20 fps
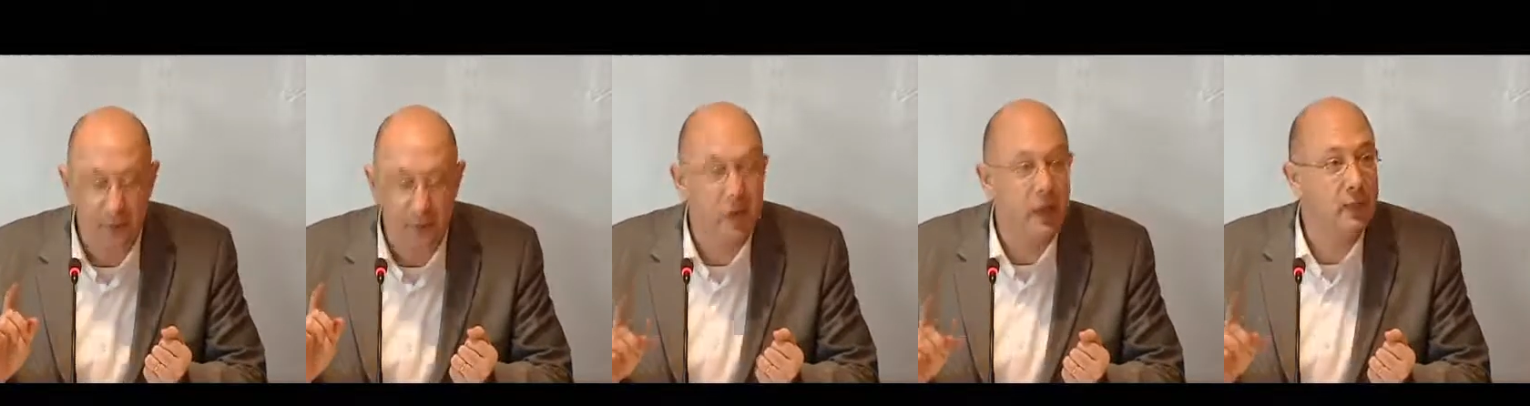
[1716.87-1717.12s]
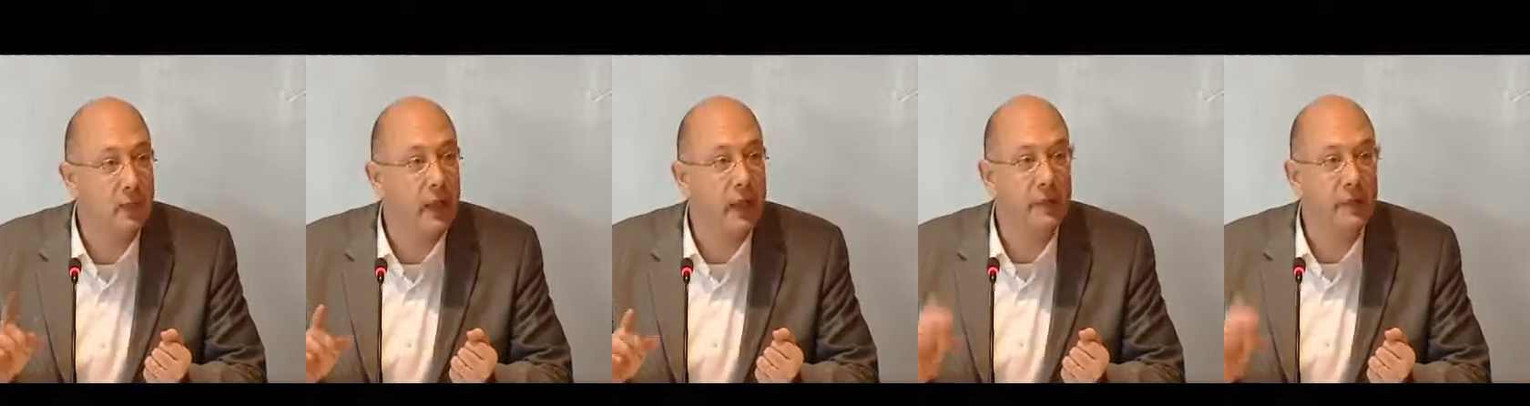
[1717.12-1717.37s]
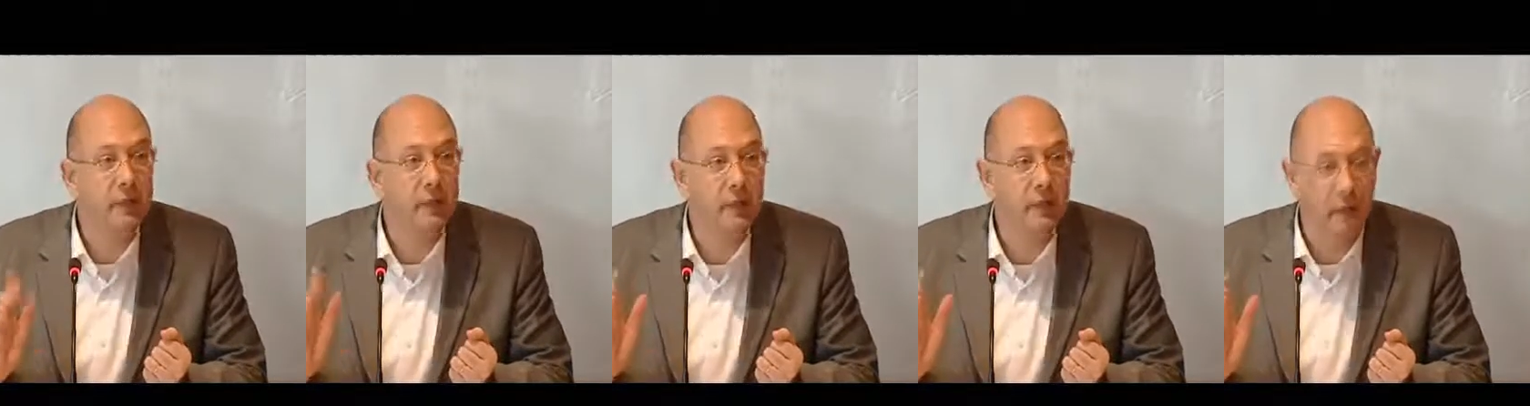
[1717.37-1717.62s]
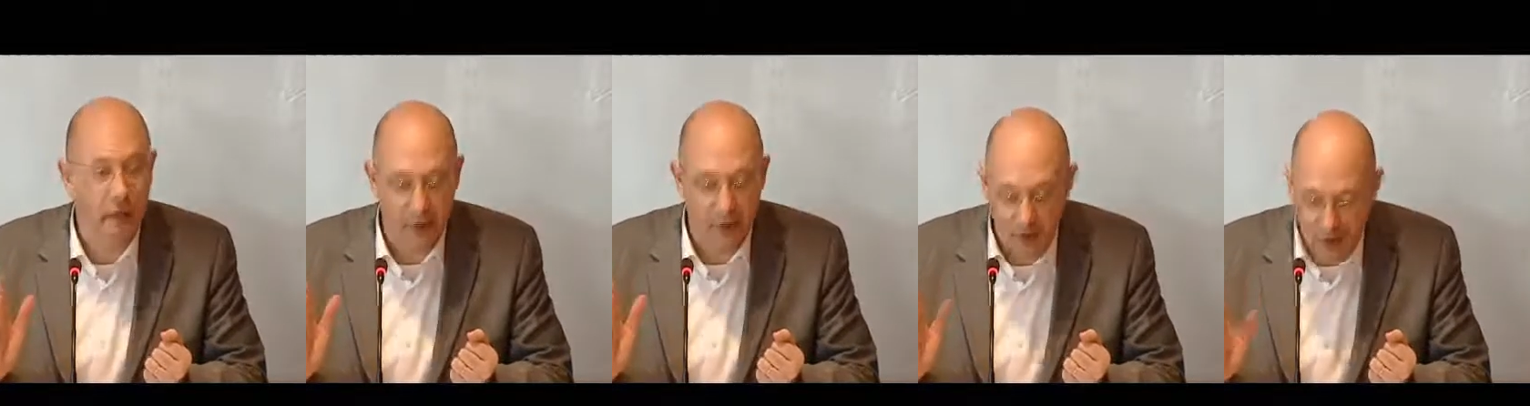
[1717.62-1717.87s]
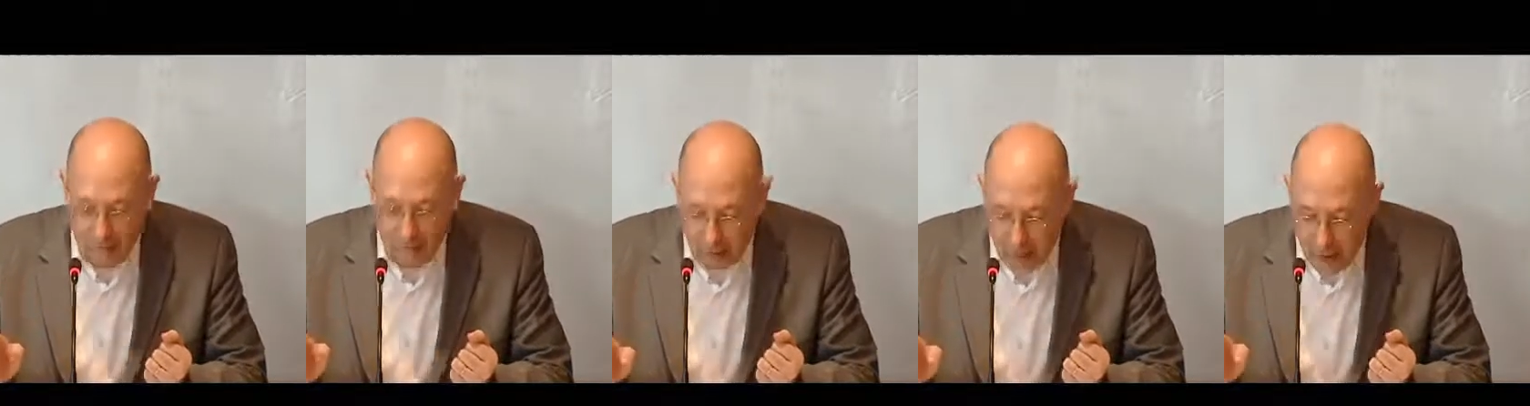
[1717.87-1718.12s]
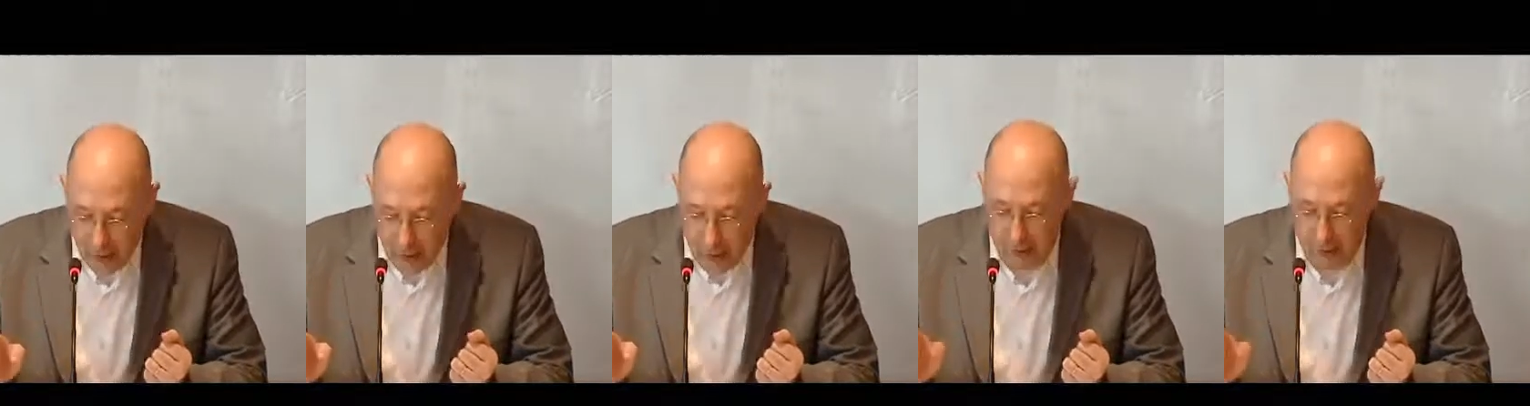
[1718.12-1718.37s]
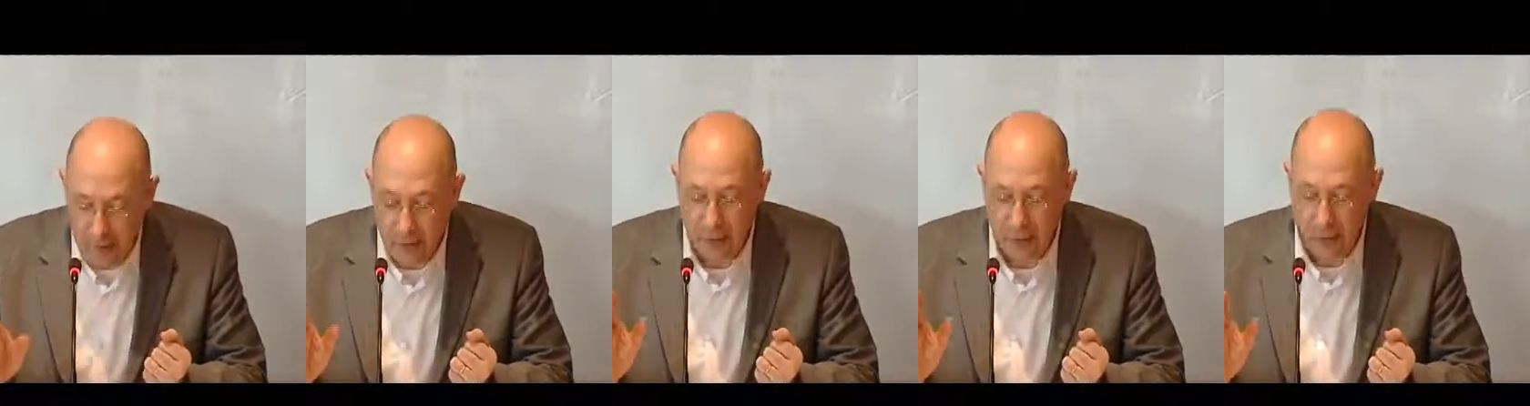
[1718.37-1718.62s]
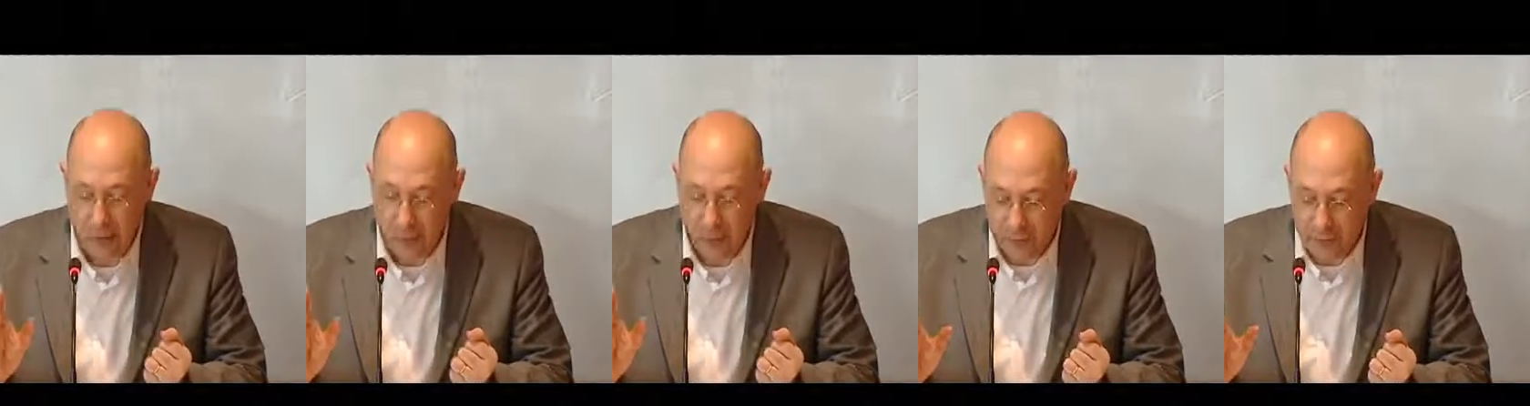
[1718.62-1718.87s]
Respectful for the divine,
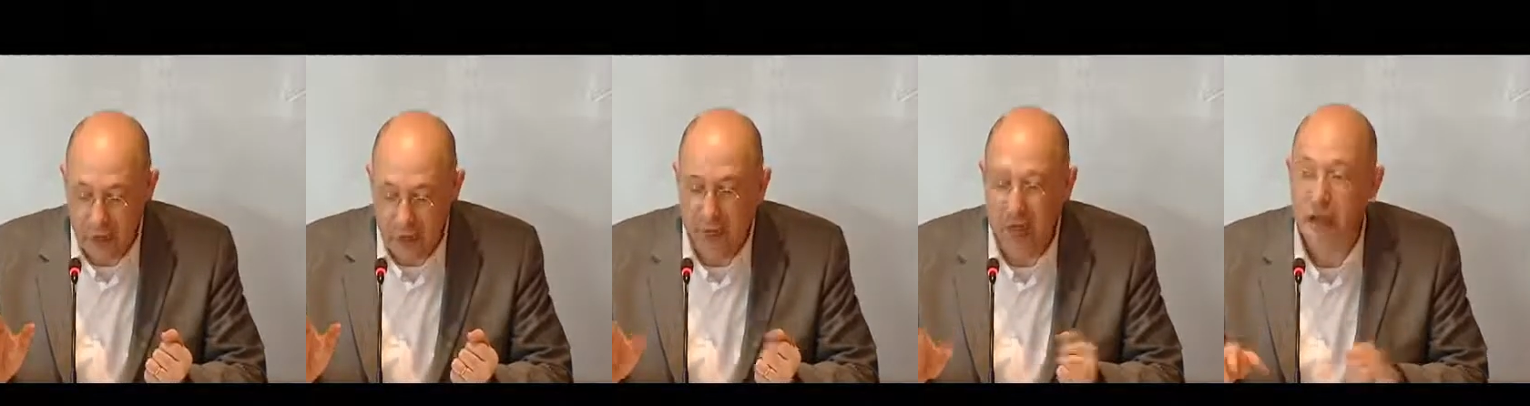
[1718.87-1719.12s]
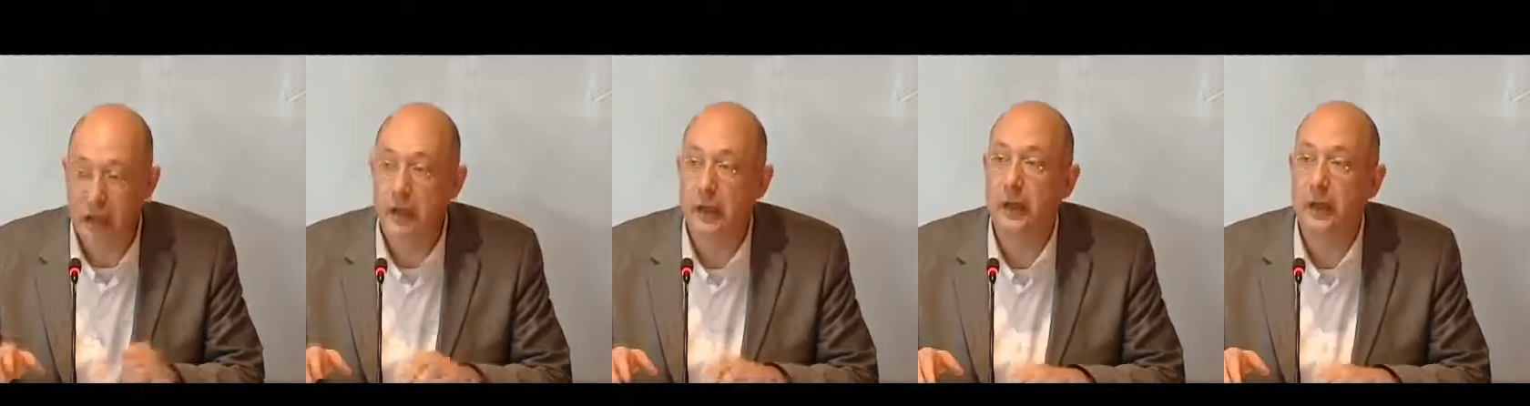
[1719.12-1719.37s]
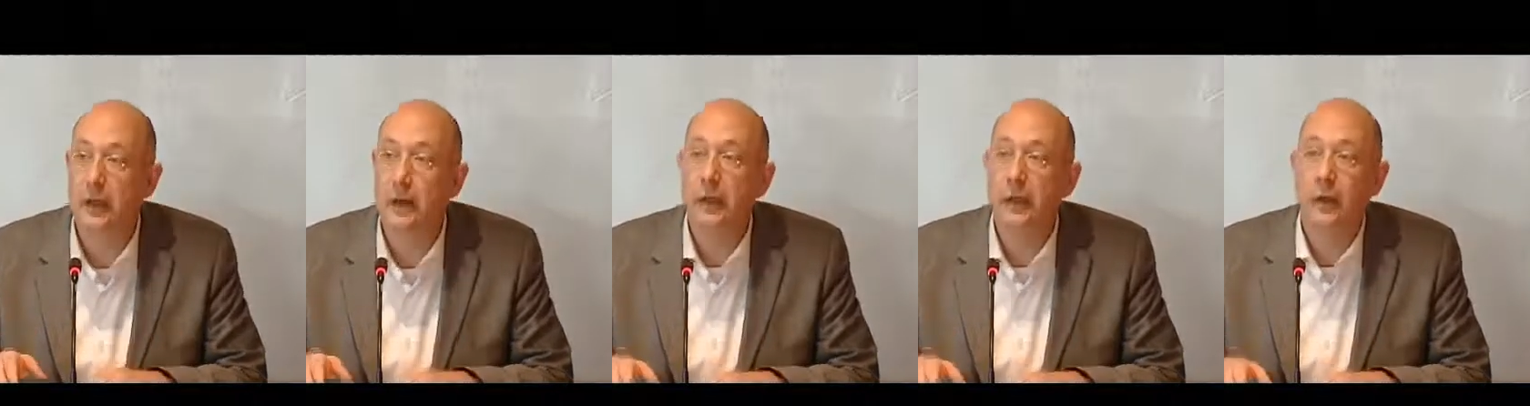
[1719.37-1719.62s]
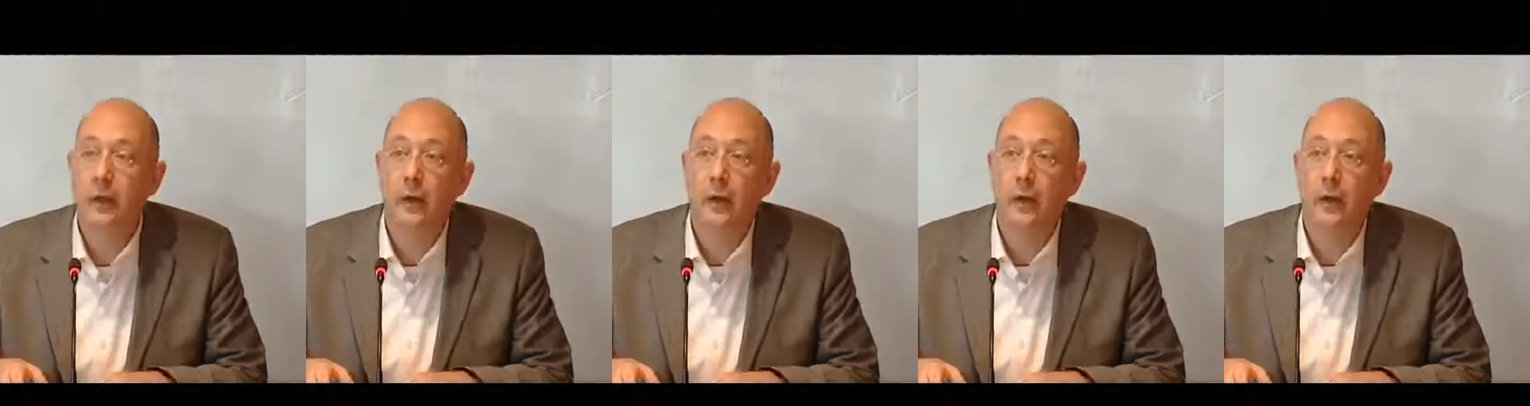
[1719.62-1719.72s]
of nature,